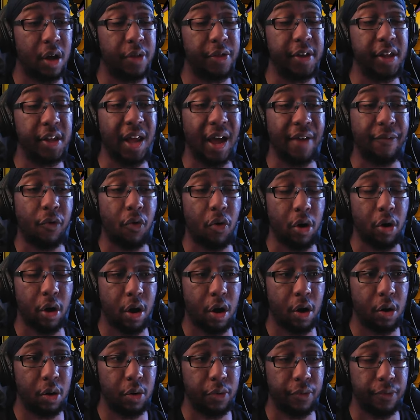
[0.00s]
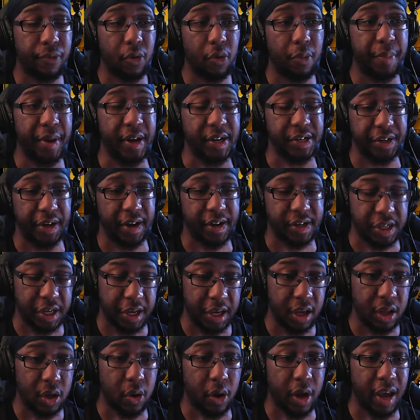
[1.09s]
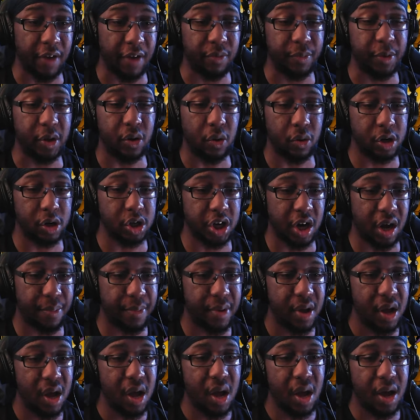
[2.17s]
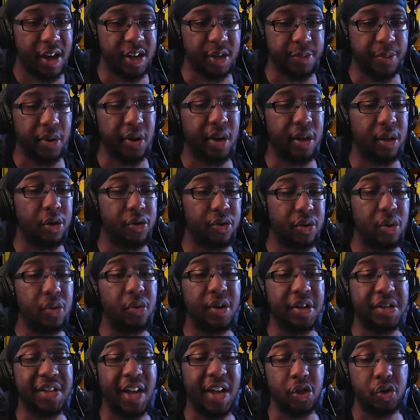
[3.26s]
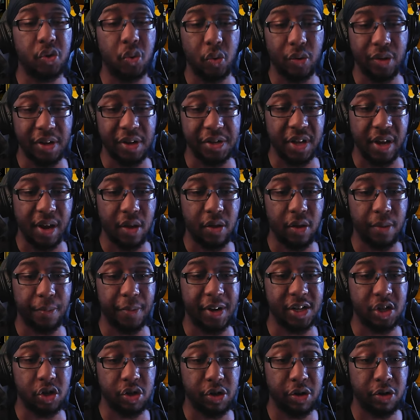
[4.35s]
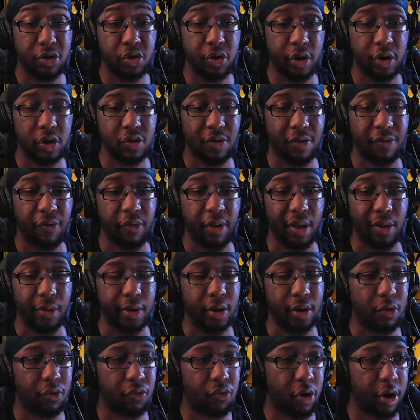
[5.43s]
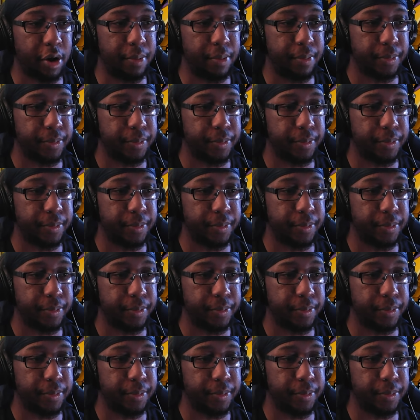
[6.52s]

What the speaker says: life ore card for base EXP. You can get from the token shop. That's player killer 2. You can stack 2 of these together because it triggers off of yellow, red.